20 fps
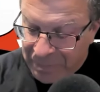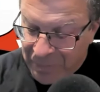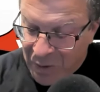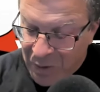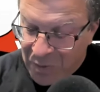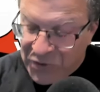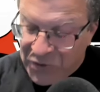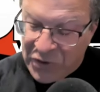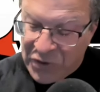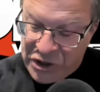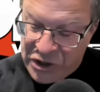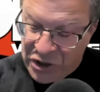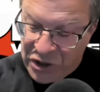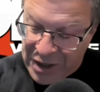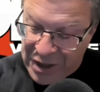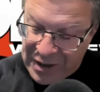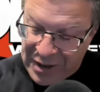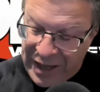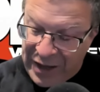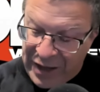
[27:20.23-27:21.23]
We saw
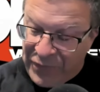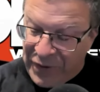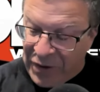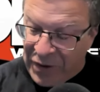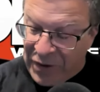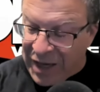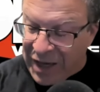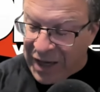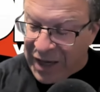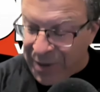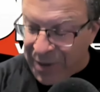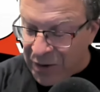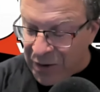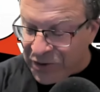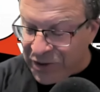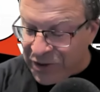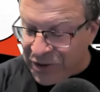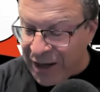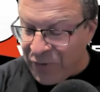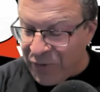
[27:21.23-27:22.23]
John Layfield came out,
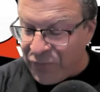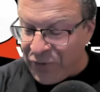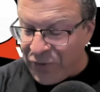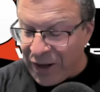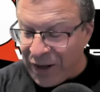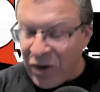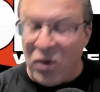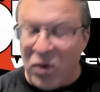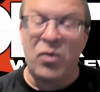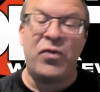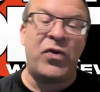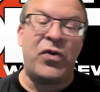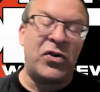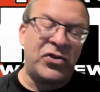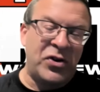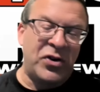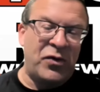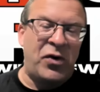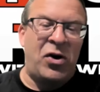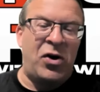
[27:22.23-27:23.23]
took out Frank. Oh,
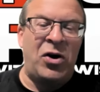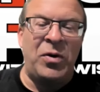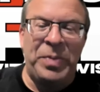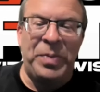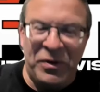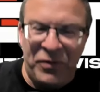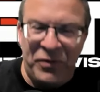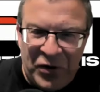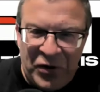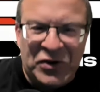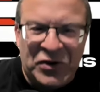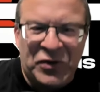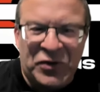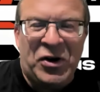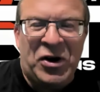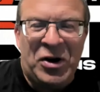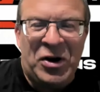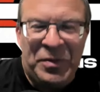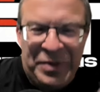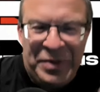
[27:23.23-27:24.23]
first of all, let's
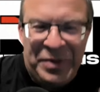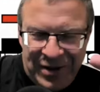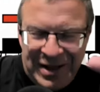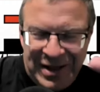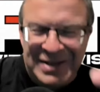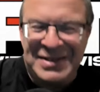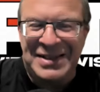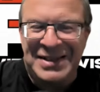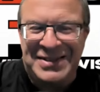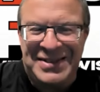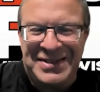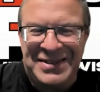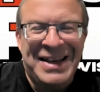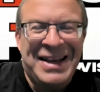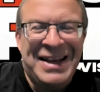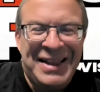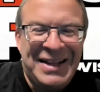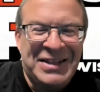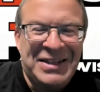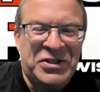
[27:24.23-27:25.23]
talk
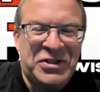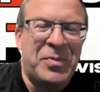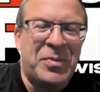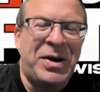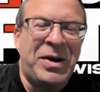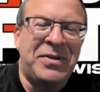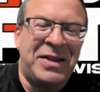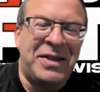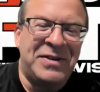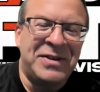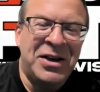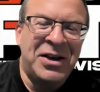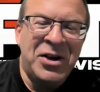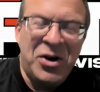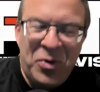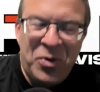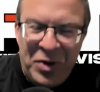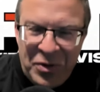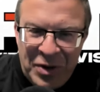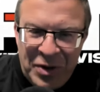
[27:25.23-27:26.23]
about this.
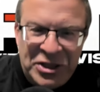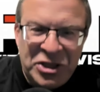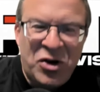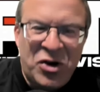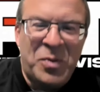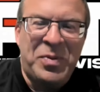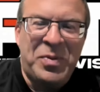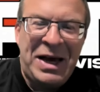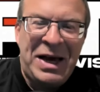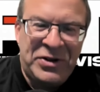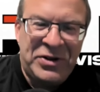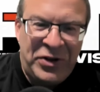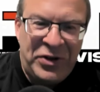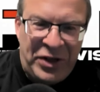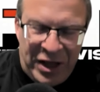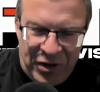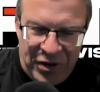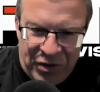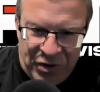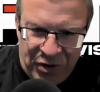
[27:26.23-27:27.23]
Let's go back to
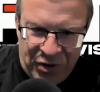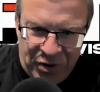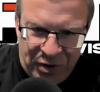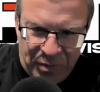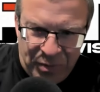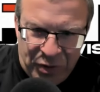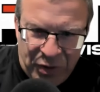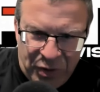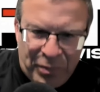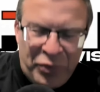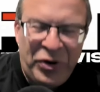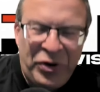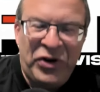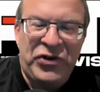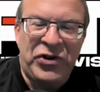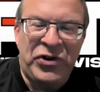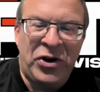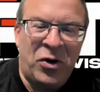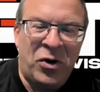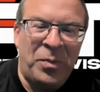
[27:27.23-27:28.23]
the
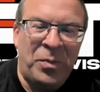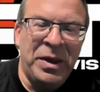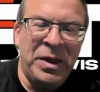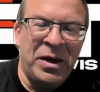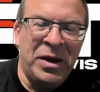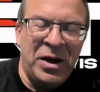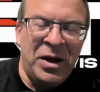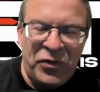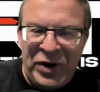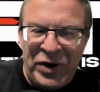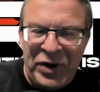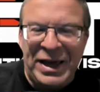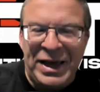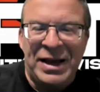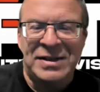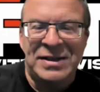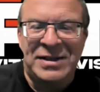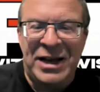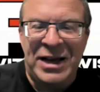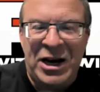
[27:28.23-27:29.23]
pre-show. Frankie
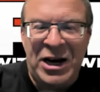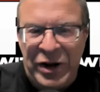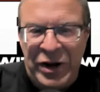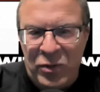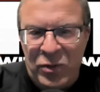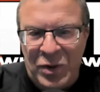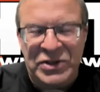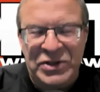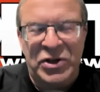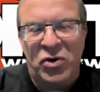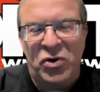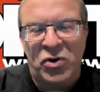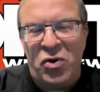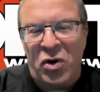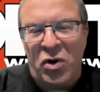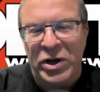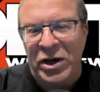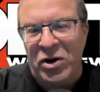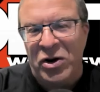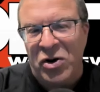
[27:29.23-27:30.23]
Kazarian wins the
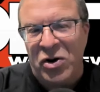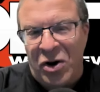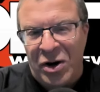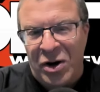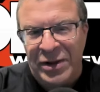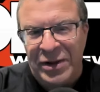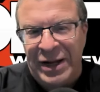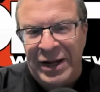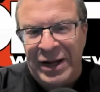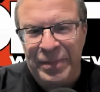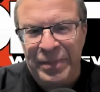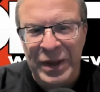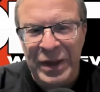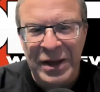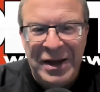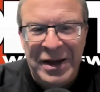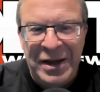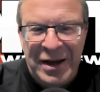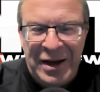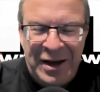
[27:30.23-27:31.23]
Koya Gauntlet
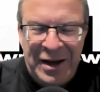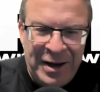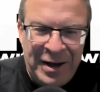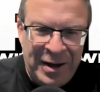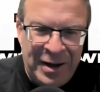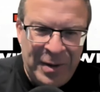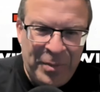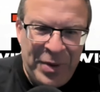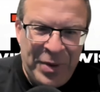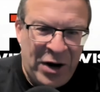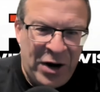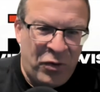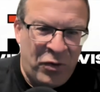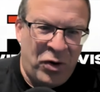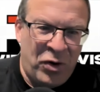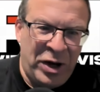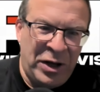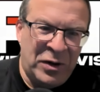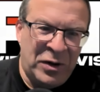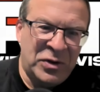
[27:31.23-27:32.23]
Battle
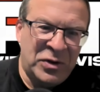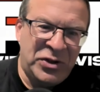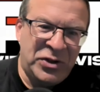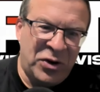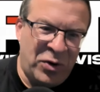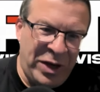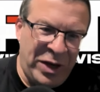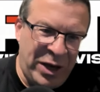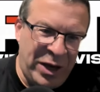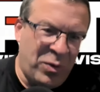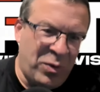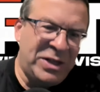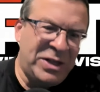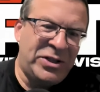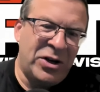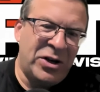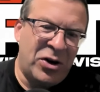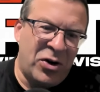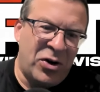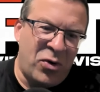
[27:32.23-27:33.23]
Royal. So he wins
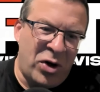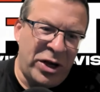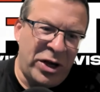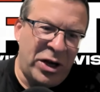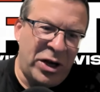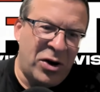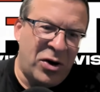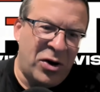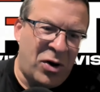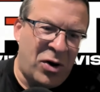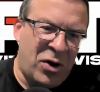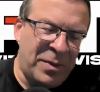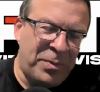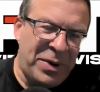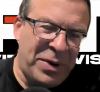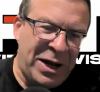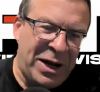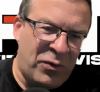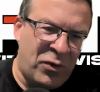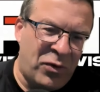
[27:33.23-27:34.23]
the Koya Gauntlet
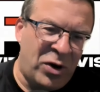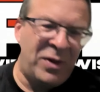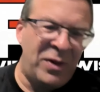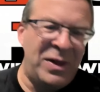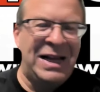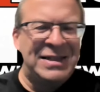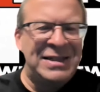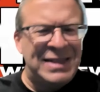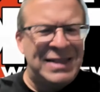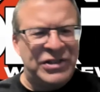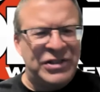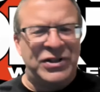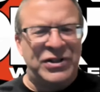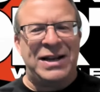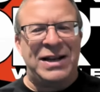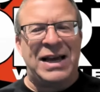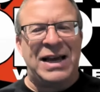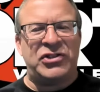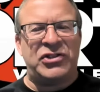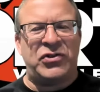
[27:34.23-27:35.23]
Battle Royal. He gets actually a
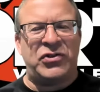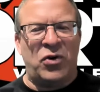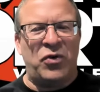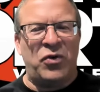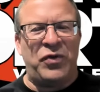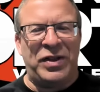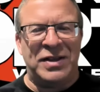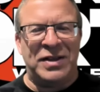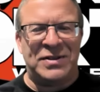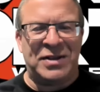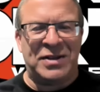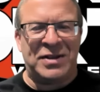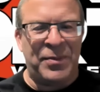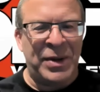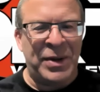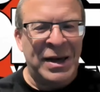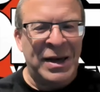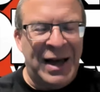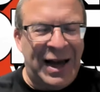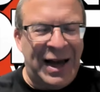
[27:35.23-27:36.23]
nice trophy this time.
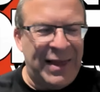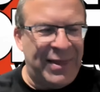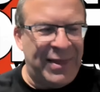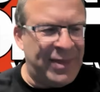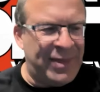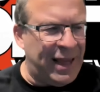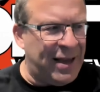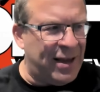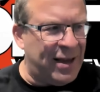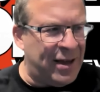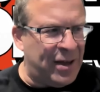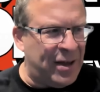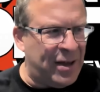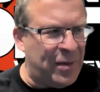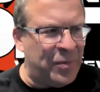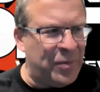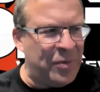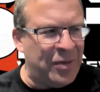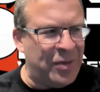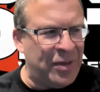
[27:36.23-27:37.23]
I think
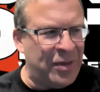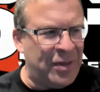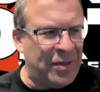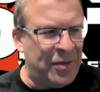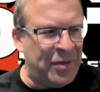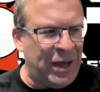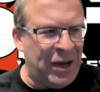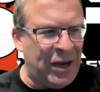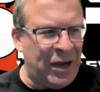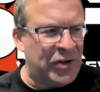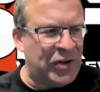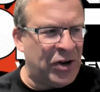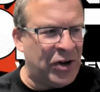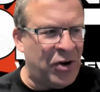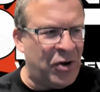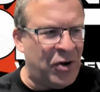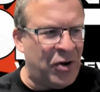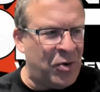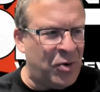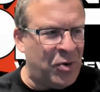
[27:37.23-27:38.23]
years
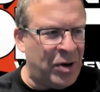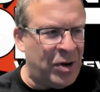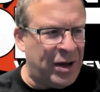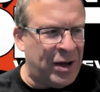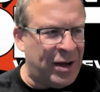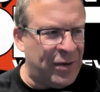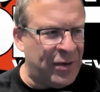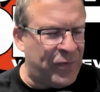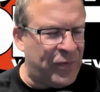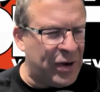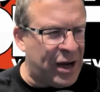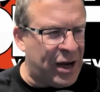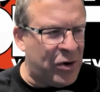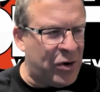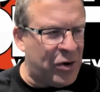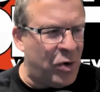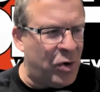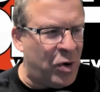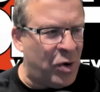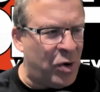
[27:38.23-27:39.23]
ago, I forgot
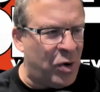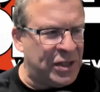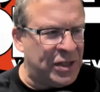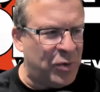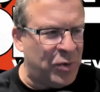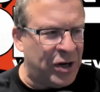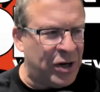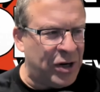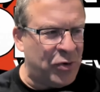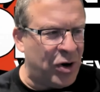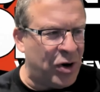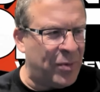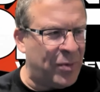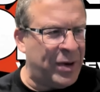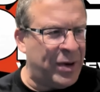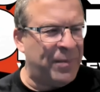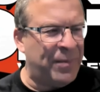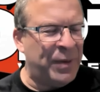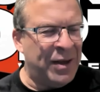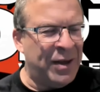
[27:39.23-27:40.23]
who it was, won a
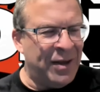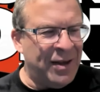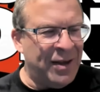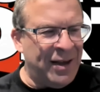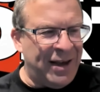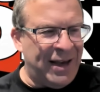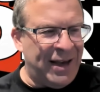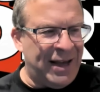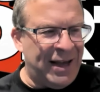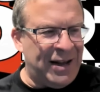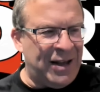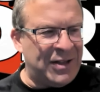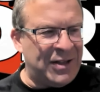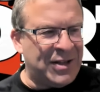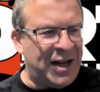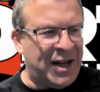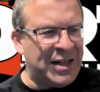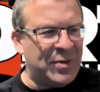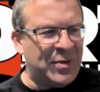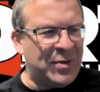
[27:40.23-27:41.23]
tournament, and
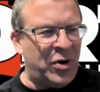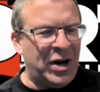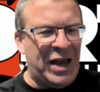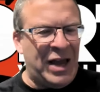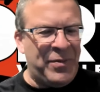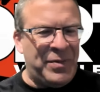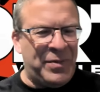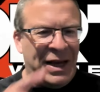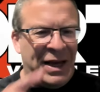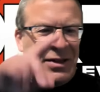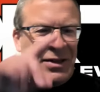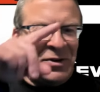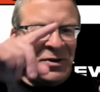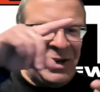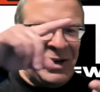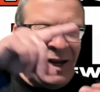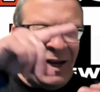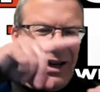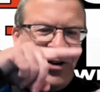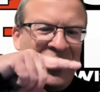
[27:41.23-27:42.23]
Scott D'Amore gave him like a little
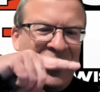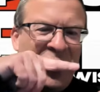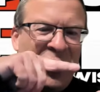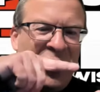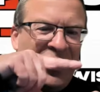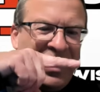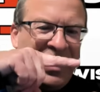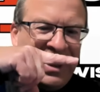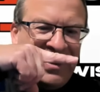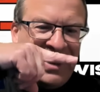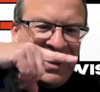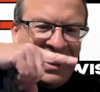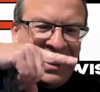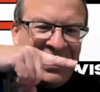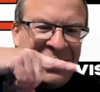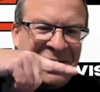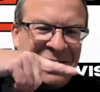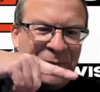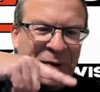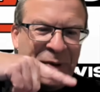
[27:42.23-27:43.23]
tiny trophy, like
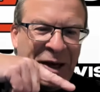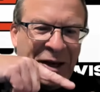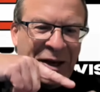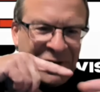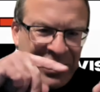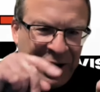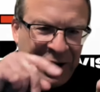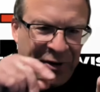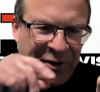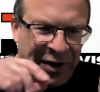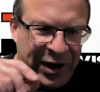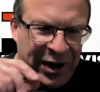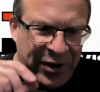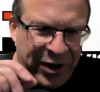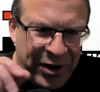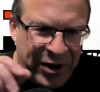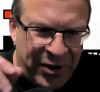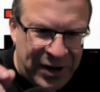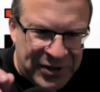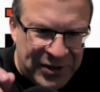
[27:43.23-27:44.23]
this big. He goes, here you
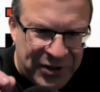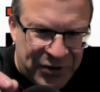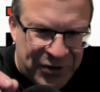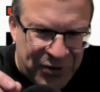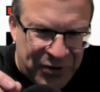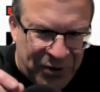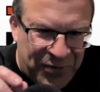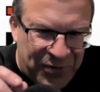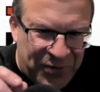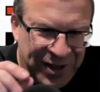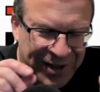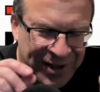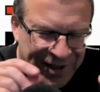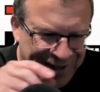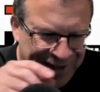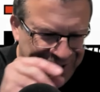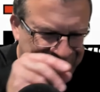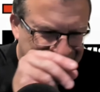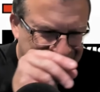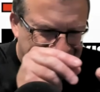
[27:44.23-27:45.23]
go, here's a trophy.
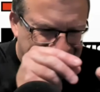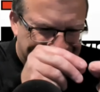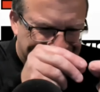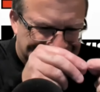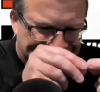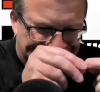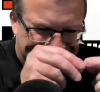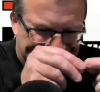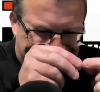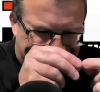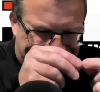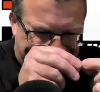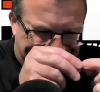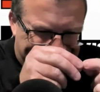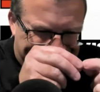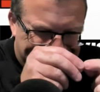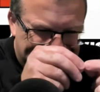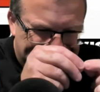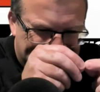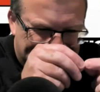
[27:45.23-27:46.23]
He's
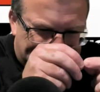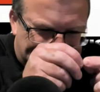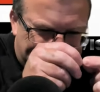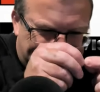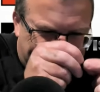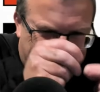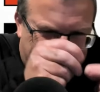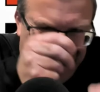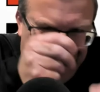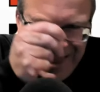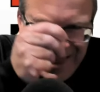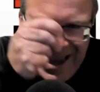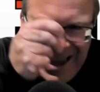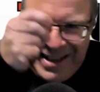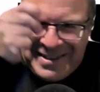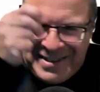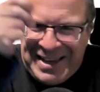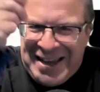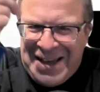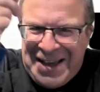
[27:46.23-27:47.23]
like, yeah,
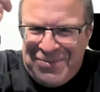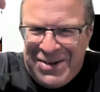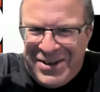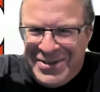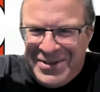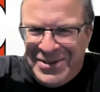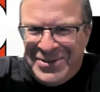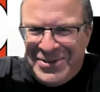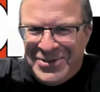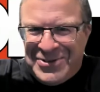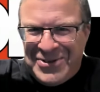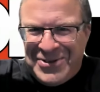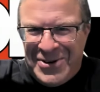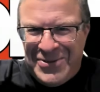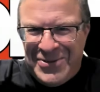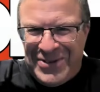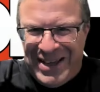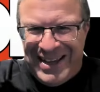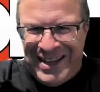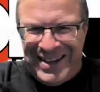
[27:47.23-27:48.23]
thanks, I got my little
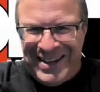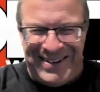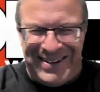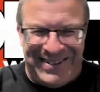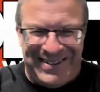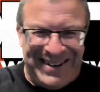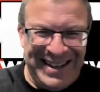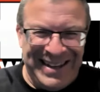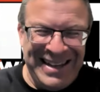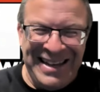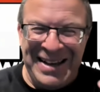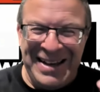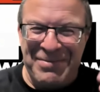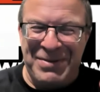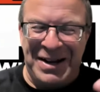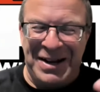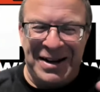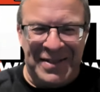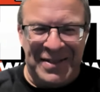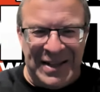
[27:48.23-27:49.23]
trophy.
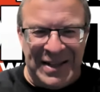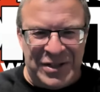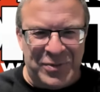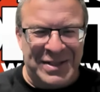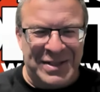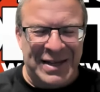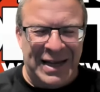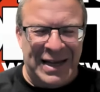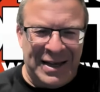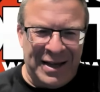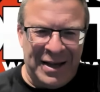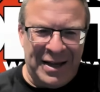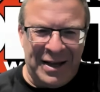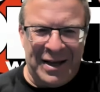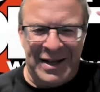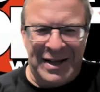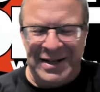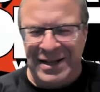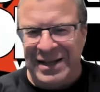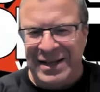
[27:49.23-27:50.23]
But this was like
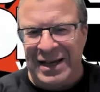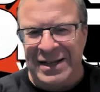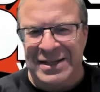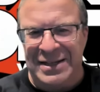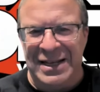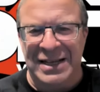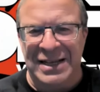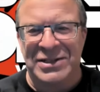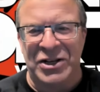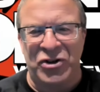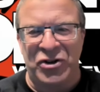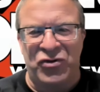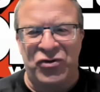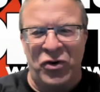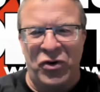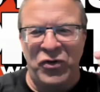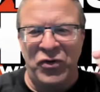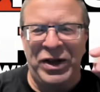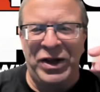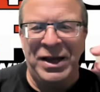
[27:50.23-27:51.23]
a decent
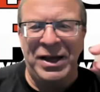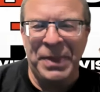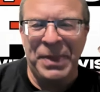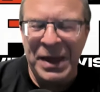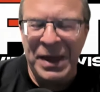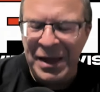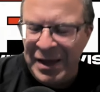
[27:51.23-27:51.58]
trophy.